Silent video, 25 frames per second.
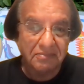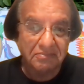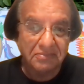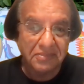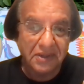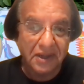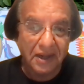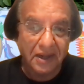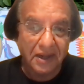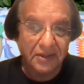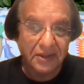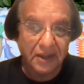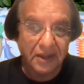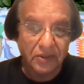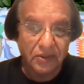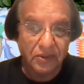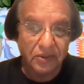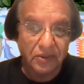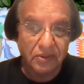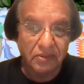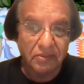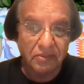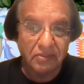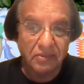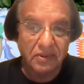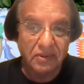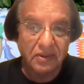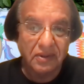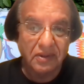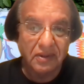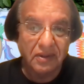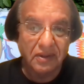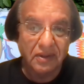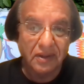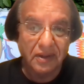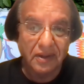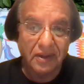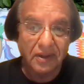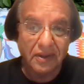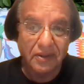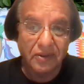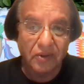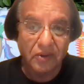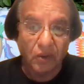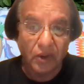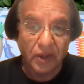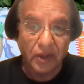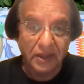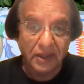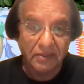Cardano
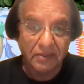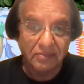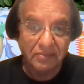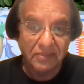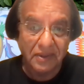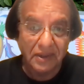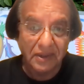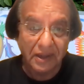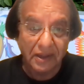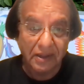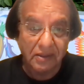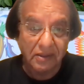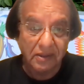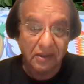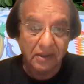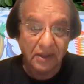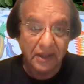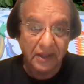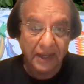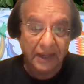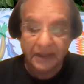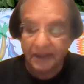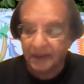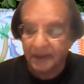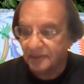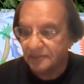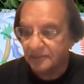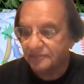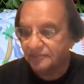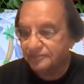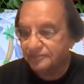coin like ADA.